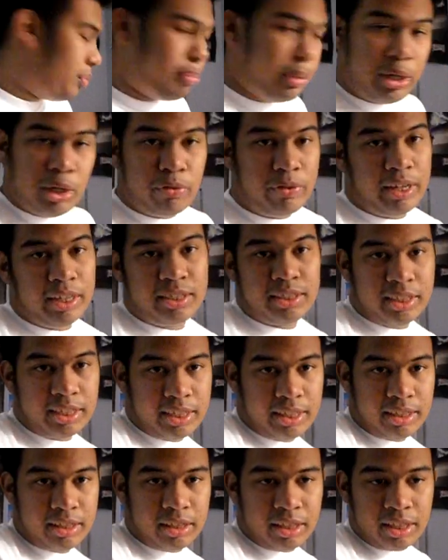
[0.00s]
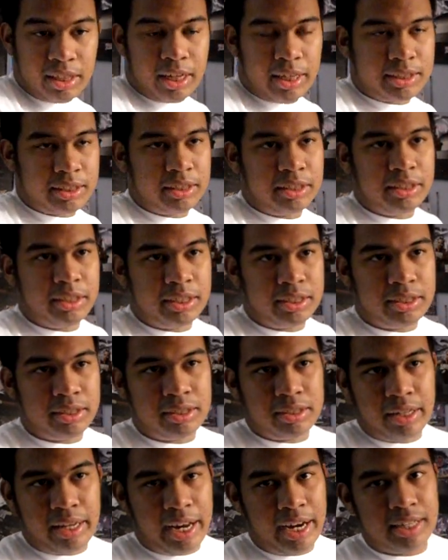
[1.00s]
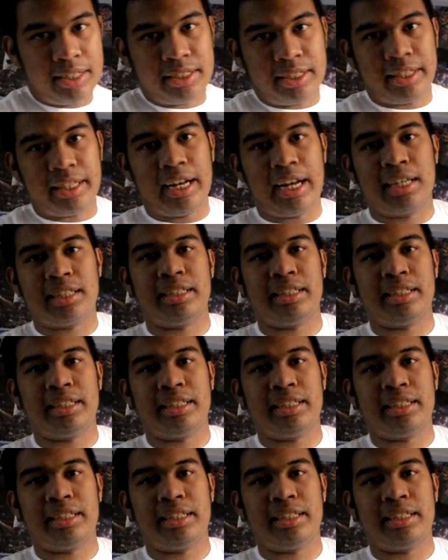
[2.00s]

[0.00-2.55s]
pair of this headset that I actually